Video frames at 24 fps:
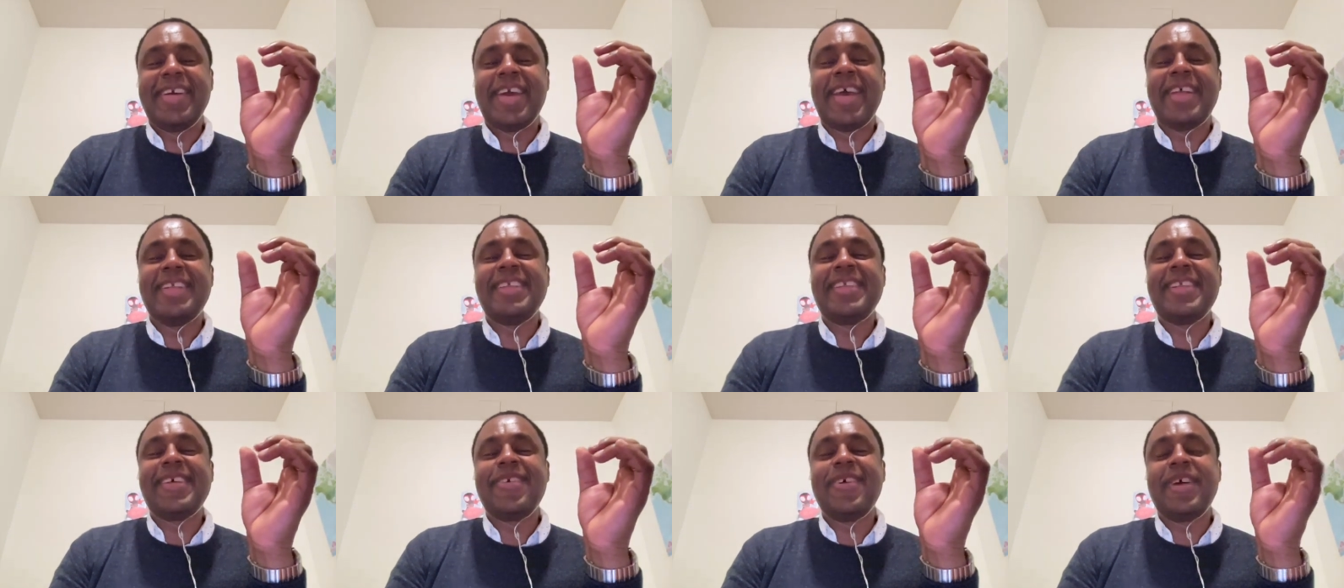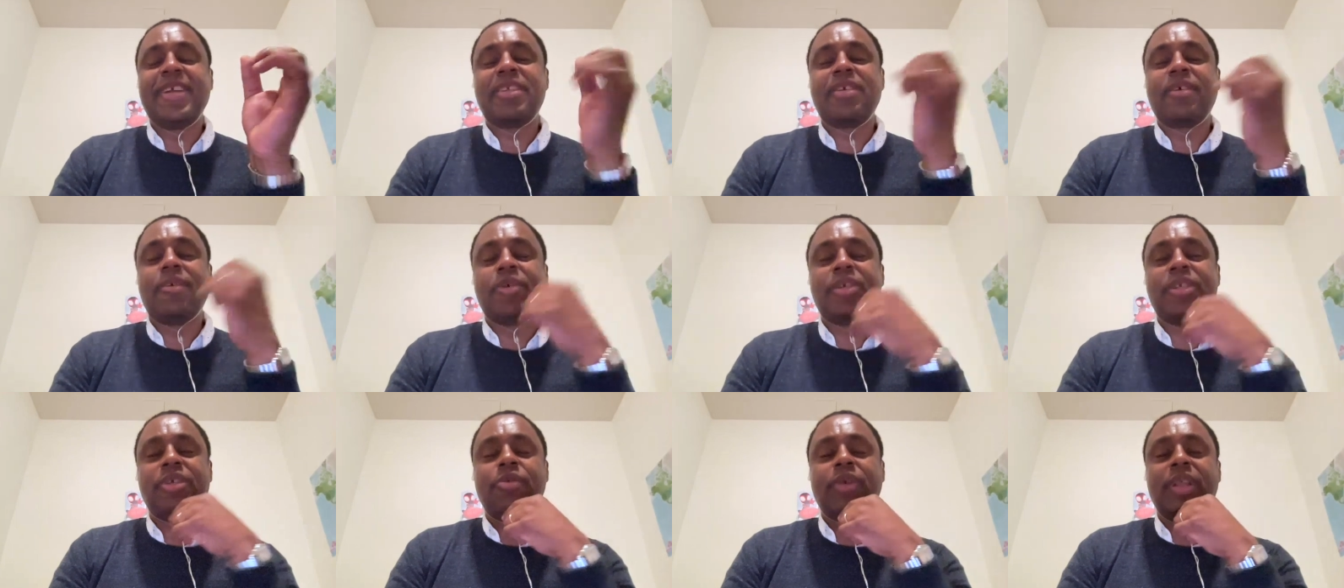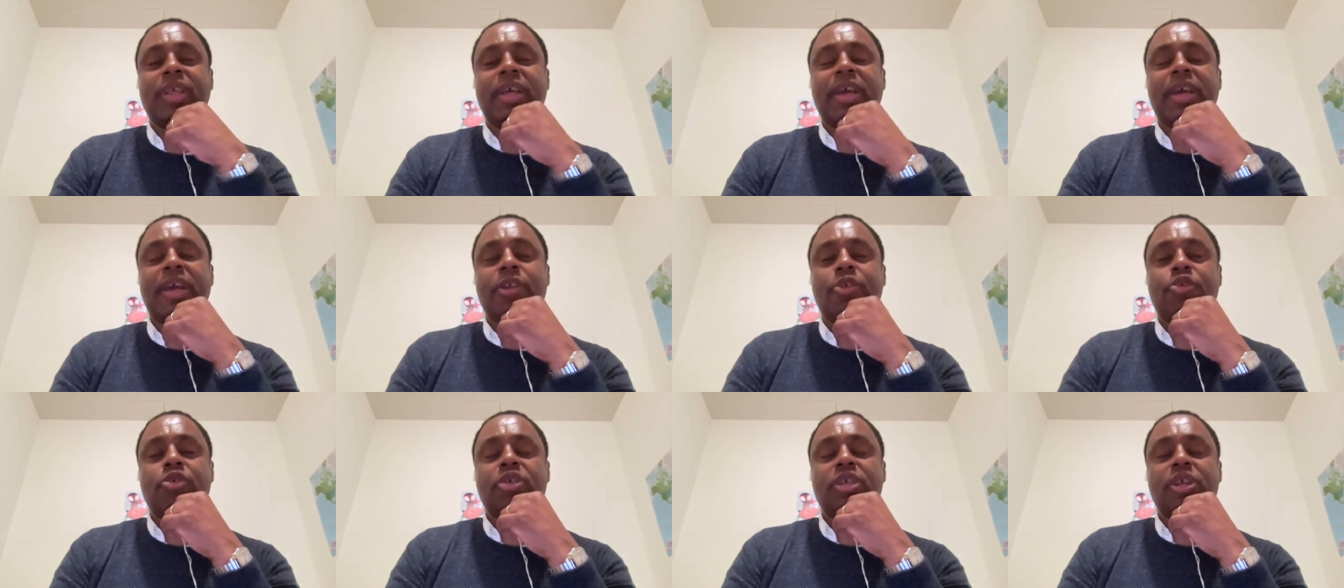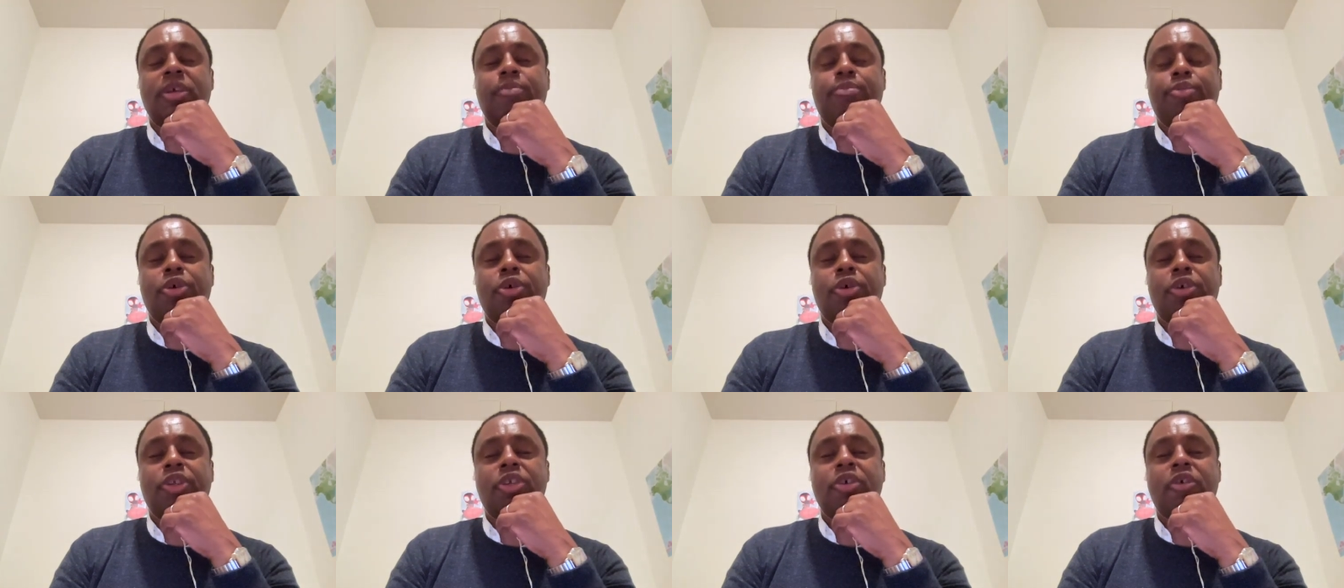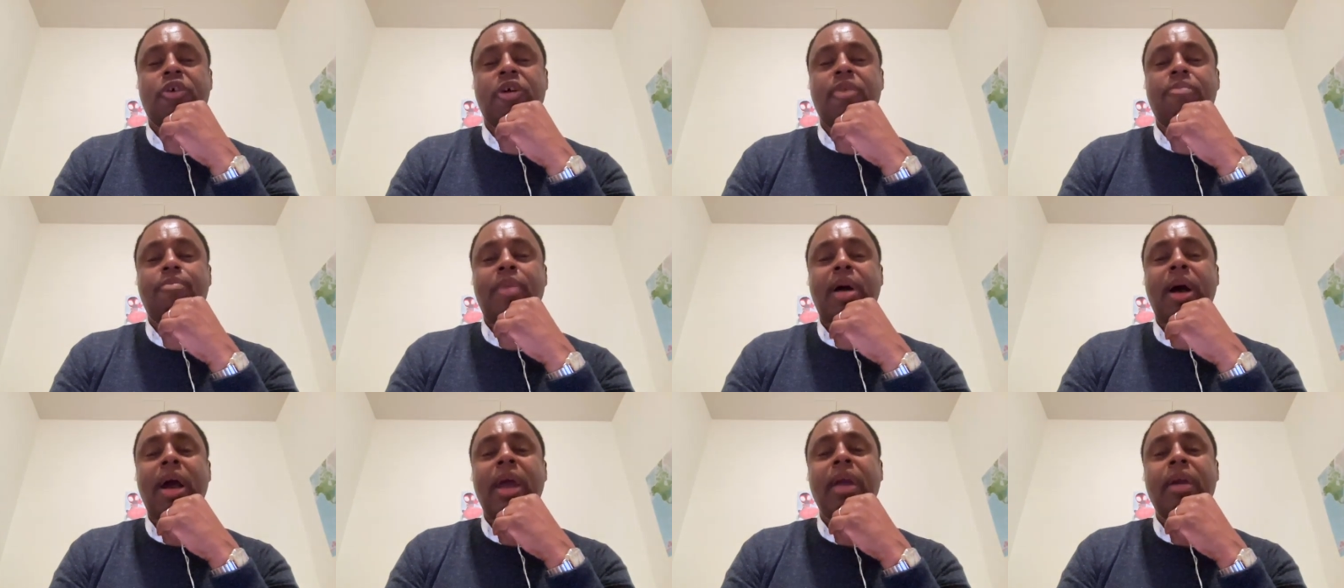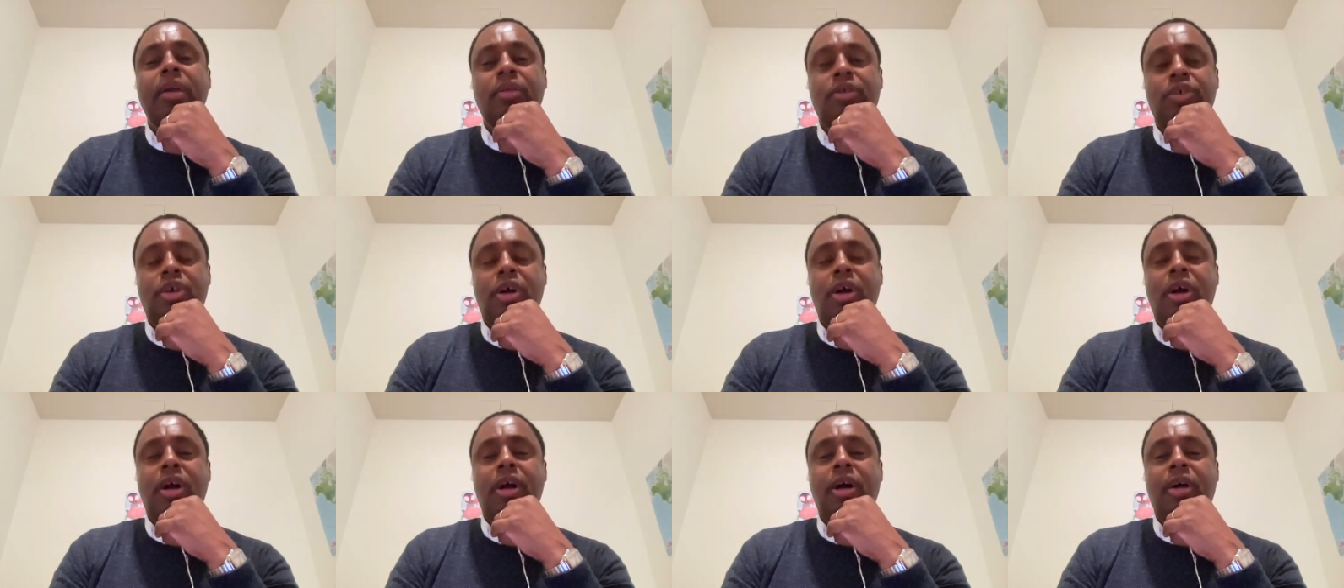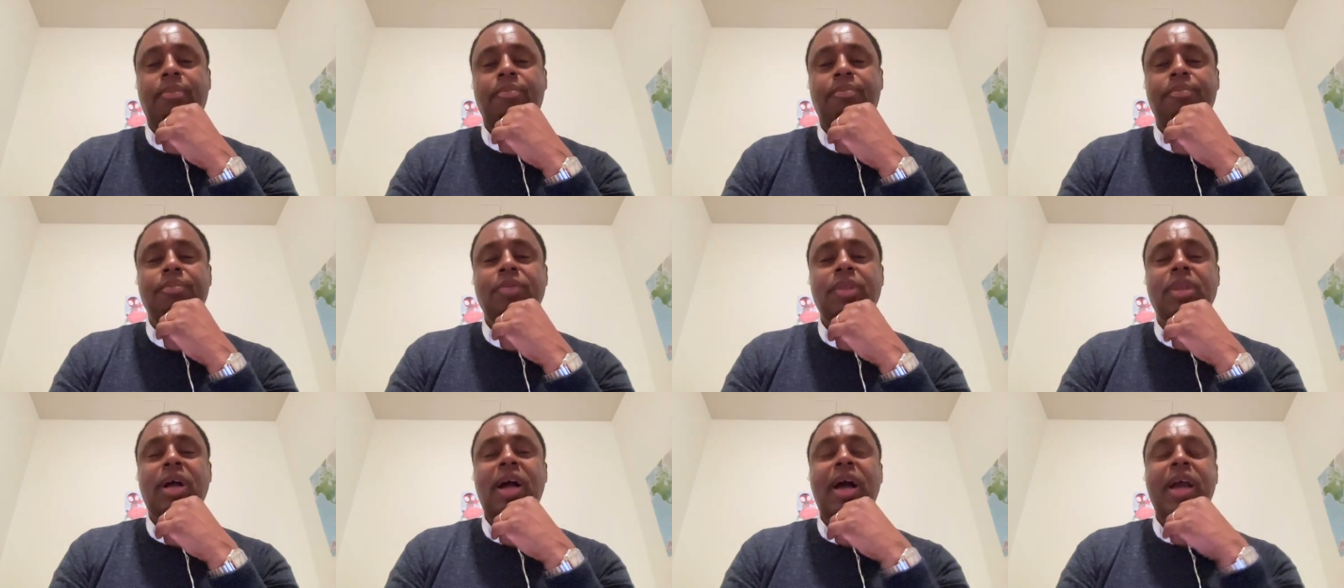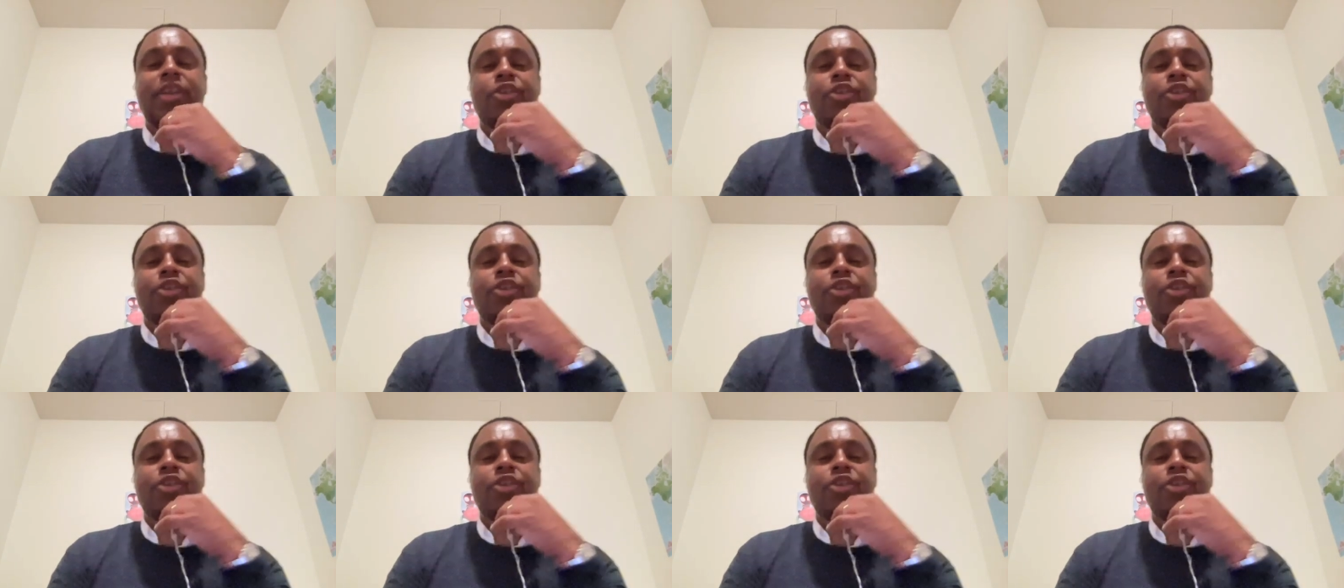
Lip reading: And so it was a really interesting book. So in my job, I